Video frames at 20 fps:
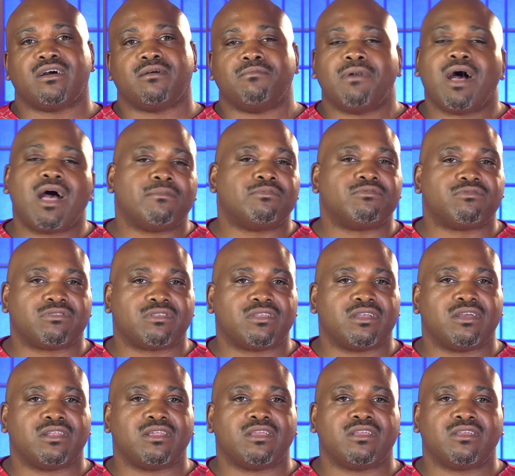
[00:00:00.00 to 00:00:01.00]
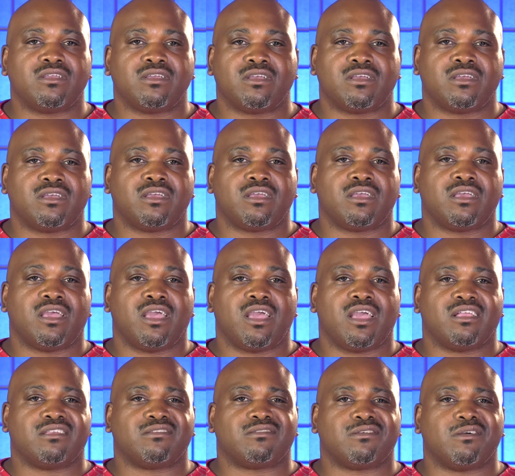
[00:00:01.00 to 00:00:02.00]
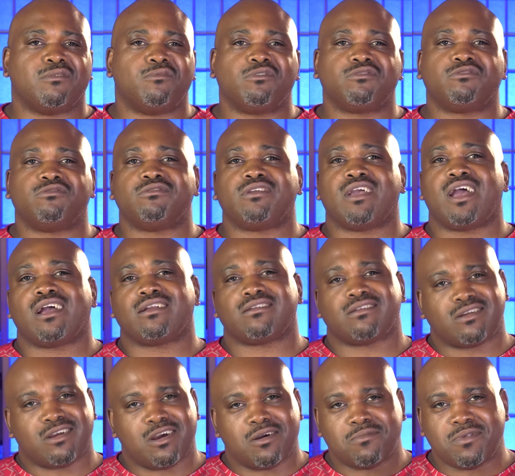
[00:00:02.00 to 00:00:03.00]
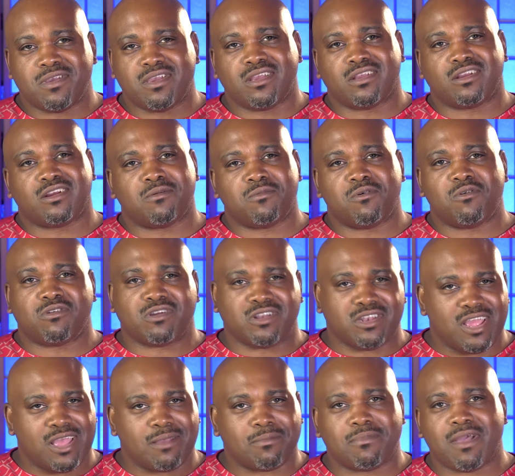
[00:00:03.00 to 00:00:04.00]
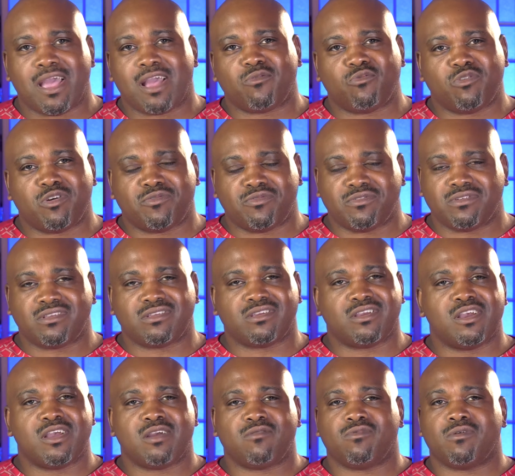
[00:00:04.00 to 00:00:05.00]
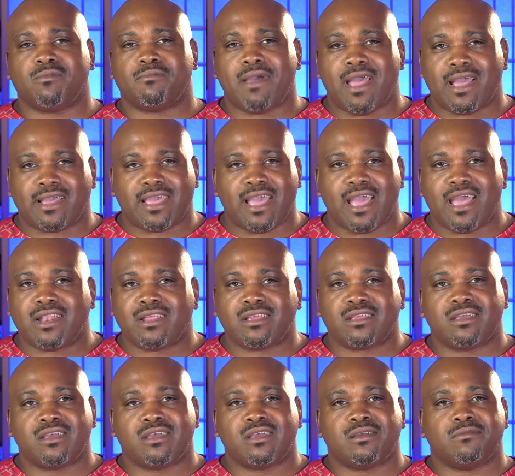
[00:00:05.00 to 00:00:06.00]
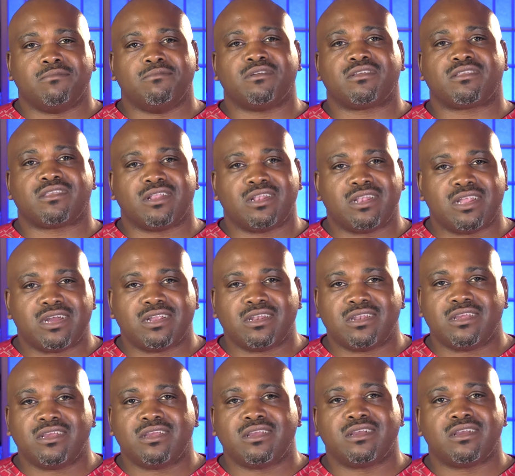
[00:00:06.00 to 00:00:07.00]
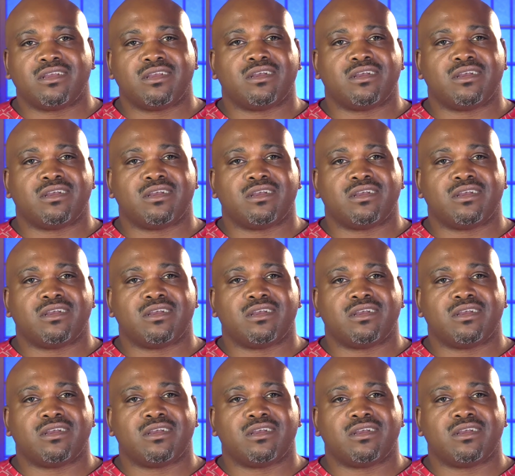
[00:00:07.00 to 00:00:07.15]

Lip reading: Bible study. And so I want you guys to come in. Come on, connect back with us. We're back at it. Mr. Lundy,